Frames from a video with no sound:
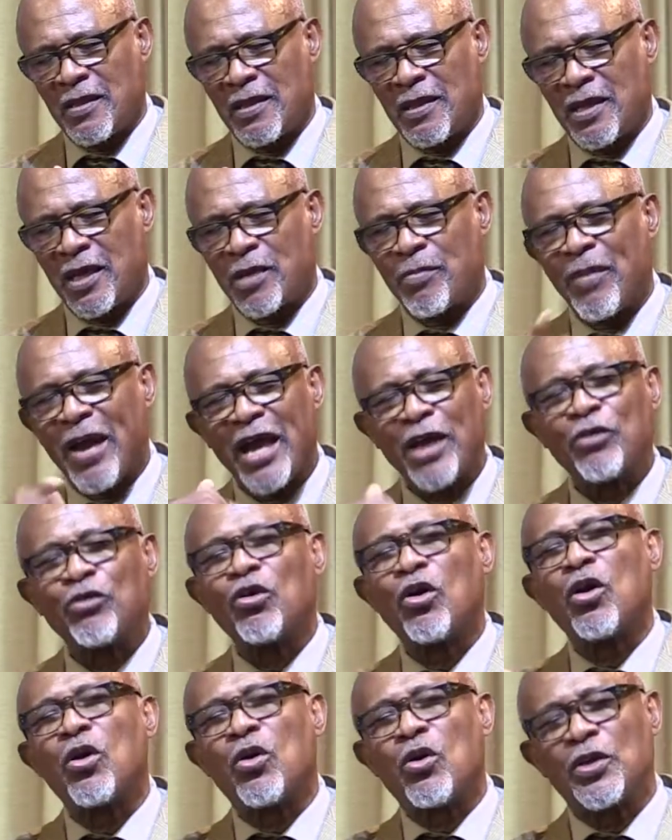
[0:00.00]
And my
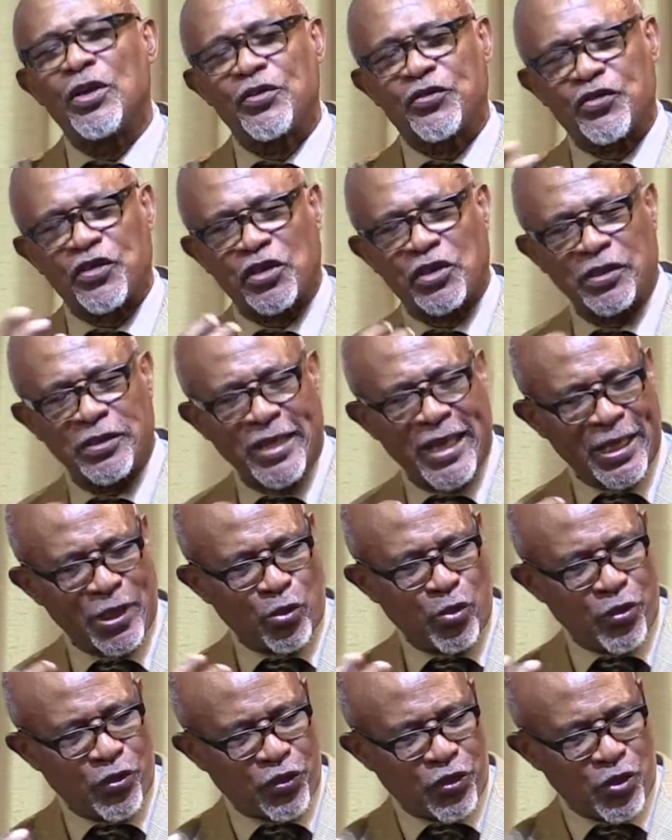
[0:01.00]
role is to connect
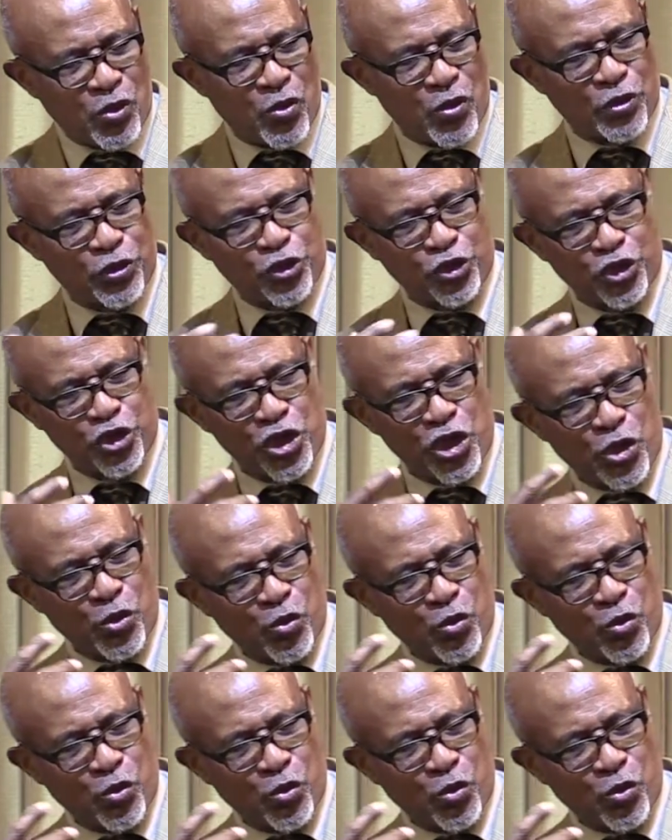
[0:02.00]
with you and share